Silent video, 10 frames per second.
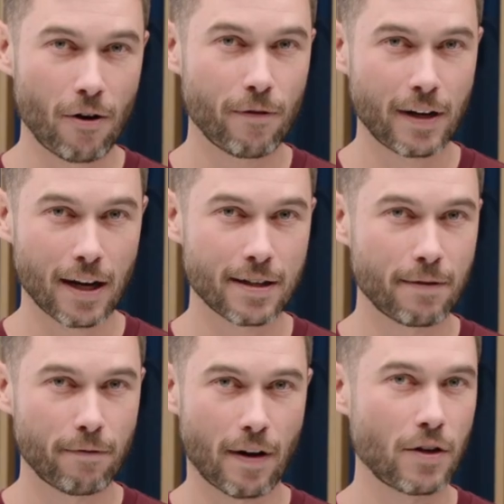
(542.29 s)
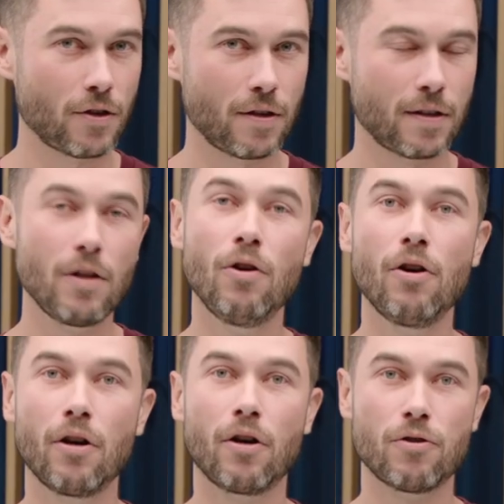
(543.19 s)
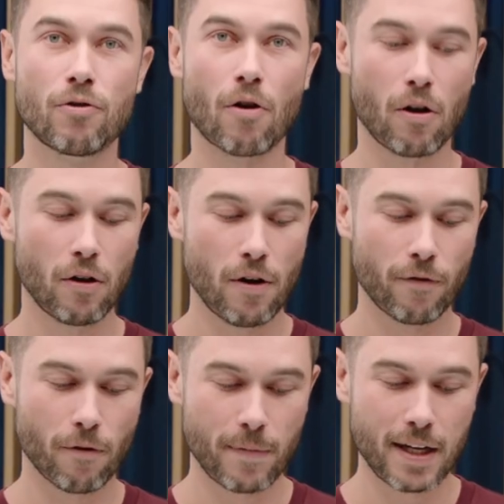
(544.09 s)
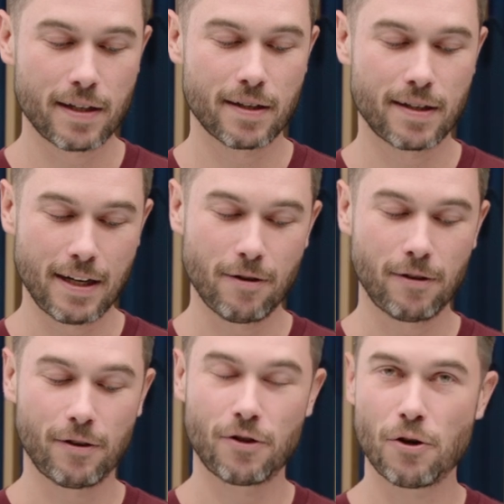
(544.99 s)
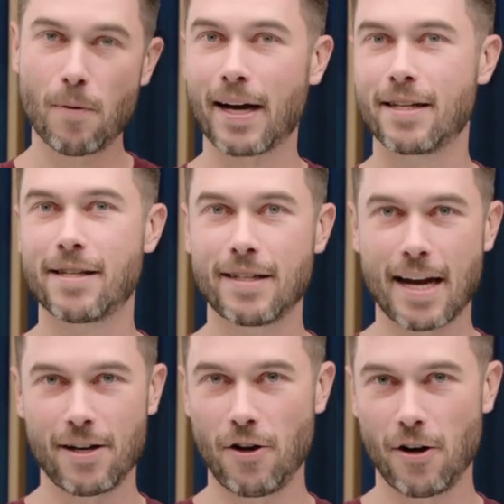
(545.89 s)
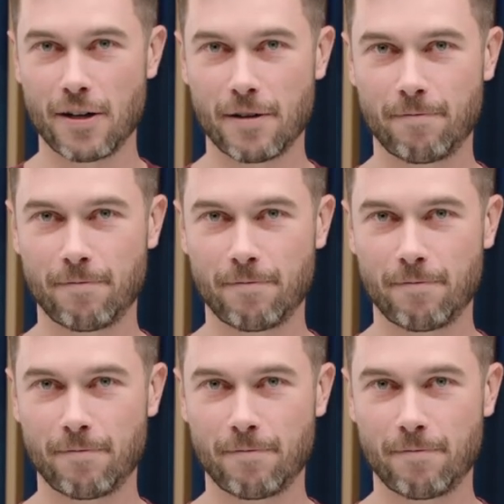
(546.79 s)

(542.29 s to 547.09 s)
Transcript: of custom functions that you can control from this single two-axis hand unit.